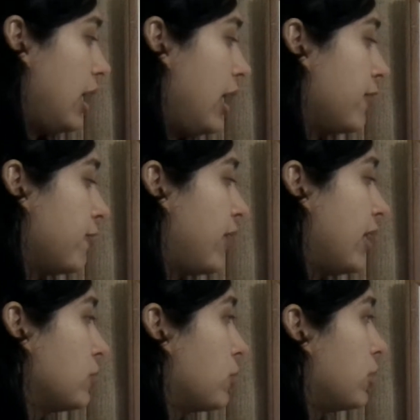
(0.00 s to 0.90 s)
and
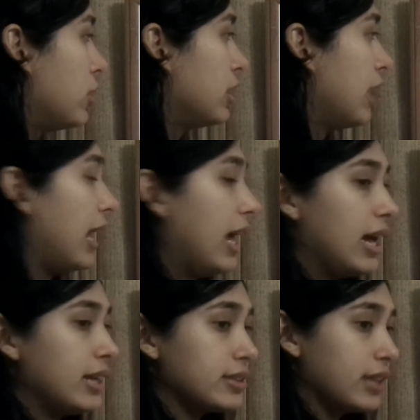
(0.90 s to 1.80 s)
find one that
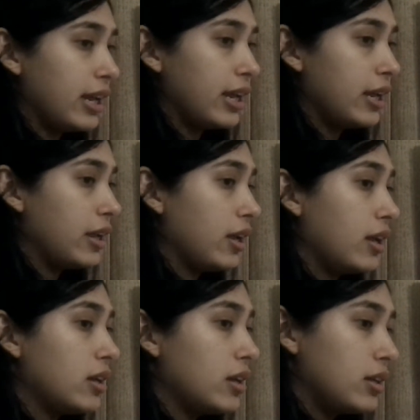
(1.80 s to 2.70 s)
has a